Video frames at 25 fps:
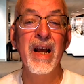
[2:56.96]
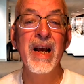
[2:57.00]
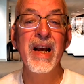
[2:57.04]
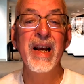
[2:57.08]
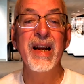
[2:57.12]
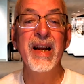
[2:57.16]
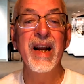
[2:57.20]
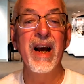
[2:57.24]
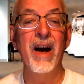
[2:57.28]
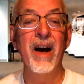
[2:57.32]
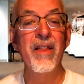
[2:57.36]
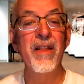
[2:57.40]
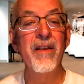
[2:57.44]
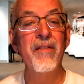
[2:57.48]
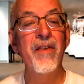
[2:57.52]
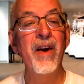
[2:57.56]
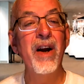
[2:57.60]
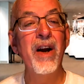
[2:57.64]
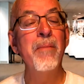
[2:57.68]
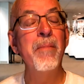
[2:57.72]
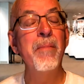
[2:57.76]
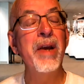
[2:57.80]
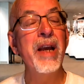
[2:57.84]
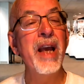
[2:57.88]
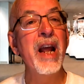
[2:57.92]
Now, in the
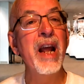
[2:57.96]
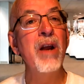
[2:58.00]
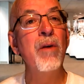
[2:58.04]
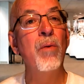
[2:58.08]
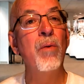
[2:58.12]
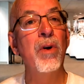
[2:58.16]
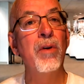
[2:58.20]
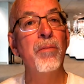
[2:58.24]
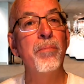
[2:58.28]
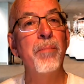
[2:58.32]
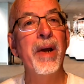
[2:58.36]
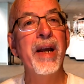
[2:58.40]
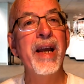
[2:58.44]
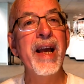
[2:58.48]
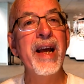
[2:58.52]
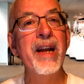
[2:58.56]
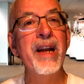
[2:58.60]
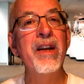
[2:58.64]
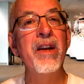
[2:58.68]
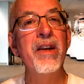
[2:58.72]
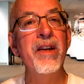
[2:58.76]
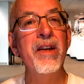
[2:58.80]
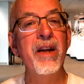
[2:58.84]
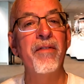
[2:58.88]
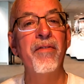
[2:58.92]
very beginning, we'll begin
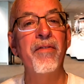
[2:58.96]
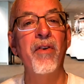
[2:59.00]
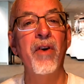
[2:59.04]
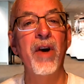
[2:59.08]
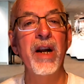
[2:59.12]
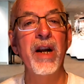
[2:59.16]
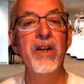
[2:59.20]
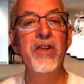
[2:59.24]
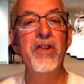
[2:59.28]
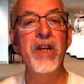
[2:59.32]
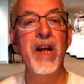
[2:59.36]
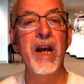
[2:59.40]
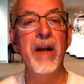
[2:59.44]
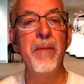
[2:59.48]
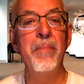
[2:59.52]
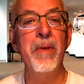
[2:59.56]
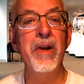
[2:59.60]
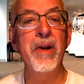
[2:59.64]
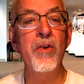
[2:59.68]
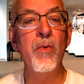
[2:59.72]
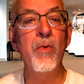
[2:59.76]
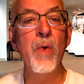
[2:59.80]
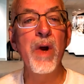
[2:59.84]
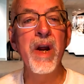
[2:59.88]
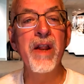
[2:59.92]
to differentiate
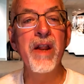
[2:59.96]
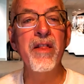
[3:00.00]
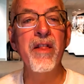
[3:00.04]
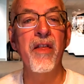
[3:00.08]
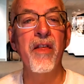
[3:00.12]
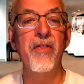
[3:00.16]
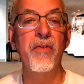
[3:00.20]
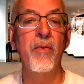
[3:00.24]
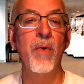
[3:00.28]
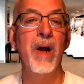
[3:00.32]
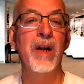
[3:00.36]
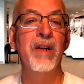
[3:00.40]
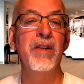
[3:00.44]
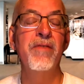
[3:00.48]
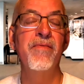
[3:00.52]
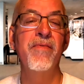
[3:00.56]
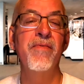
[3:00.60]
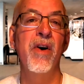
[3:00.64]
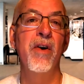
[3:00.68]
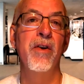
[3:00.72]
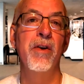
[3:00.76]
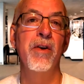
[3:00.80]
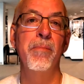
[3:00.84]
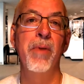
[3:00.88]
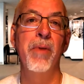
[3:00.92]
between the threats,
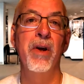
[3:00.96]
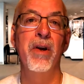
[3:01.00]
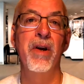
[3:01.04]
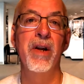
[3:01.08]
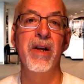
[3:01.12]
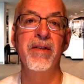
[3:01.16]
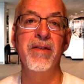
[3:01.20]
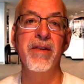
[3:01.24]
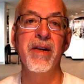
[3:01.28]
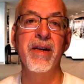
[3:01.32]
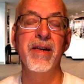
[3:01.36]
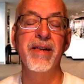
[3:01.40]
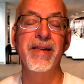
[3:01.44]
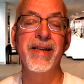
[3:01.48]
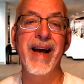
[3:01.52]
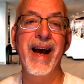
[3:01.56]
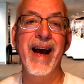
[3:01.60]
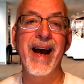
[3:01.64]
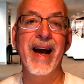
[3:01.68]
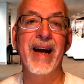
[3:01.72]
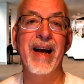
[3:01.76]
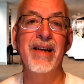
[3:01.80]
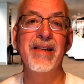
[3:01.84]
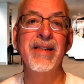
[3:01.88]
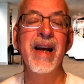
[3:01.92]
vulnerabilities, and
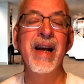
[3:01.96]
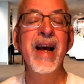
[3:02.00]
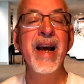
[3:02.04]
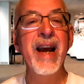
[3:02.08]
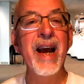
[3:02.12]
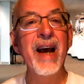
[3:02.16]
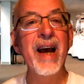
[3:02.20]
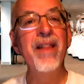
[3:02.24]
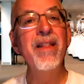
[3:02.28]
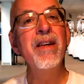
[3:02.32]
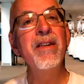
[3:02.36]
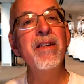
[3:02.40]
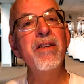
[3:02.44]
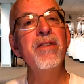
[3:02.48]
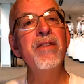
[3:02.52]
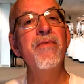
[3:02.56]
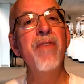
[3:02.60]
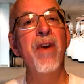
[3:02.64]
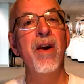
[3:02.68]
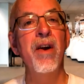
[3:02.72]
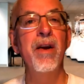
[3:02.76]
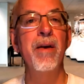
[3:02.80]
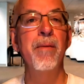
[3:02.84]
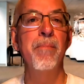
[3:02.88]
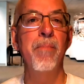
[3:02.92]
attacks. And this is
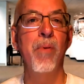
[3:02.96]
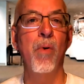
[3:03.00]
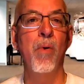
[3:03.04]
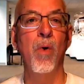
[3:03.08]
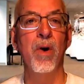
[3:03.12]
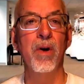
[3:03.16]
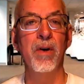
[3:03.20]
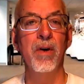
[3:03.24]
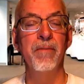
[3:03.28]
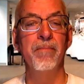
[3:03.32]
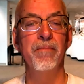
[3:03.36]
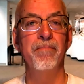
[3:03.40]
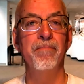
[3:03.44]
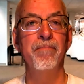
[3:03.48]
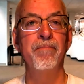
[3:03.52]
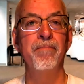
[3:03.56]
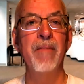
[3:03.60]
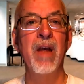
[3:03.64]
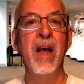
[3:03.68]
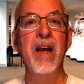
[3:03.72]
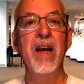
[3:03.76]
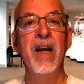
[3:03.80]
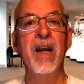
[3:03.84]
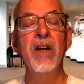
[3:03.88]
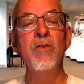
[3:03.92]
very important
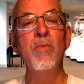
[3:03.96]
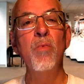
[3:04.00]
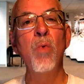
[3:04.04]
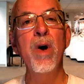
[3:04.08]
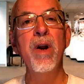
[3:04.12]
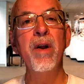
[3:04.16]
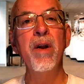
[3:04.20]
because one